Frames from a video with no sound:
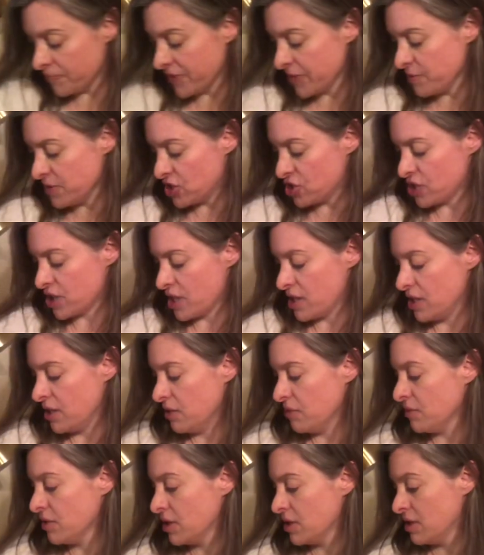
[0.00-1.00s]
Let me show
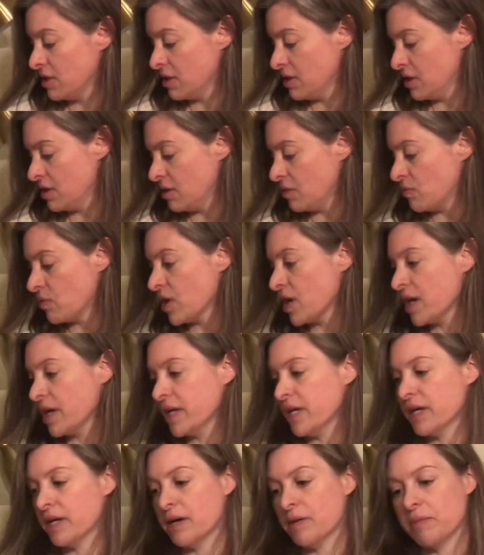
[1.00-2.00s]
you where I
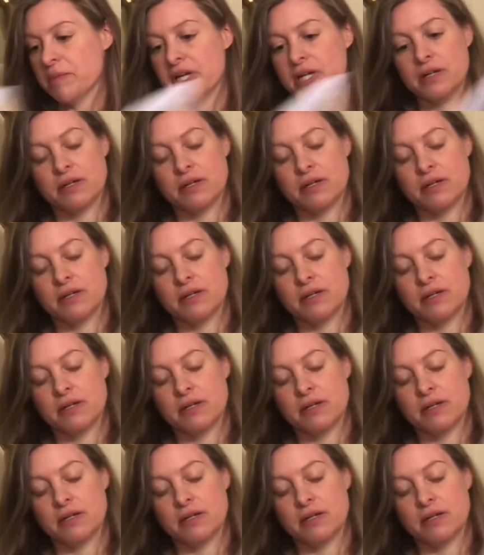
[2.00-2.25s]
am.